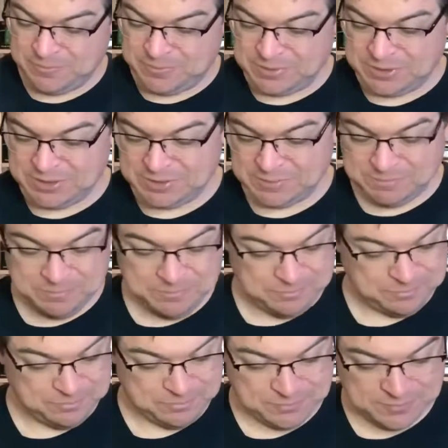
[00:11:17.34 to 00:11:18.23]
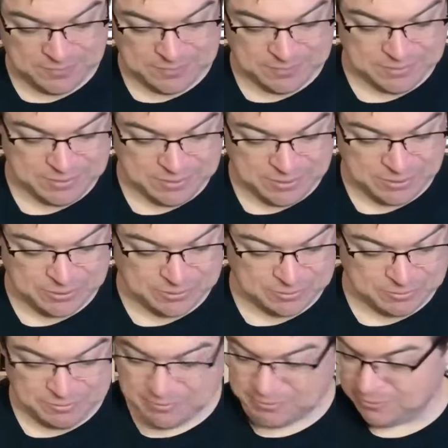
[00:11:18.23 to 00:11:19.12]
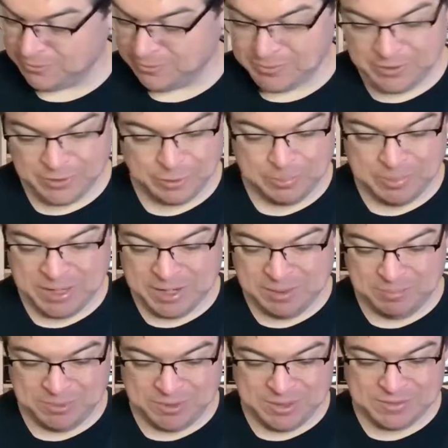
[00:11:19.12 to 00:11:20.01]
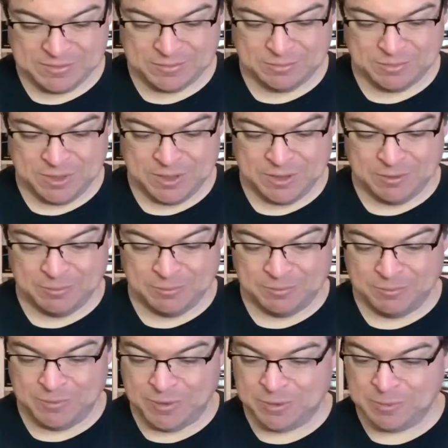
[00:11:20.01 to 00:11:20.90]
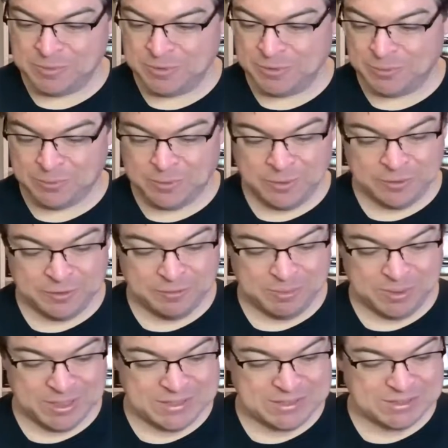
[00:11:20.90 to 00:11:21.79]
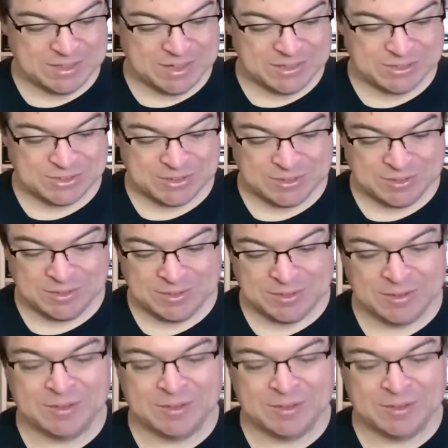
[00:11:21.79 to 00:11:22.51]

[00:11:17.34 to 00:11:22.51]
Just little pamphlets. Welcome to the world of PlayStation.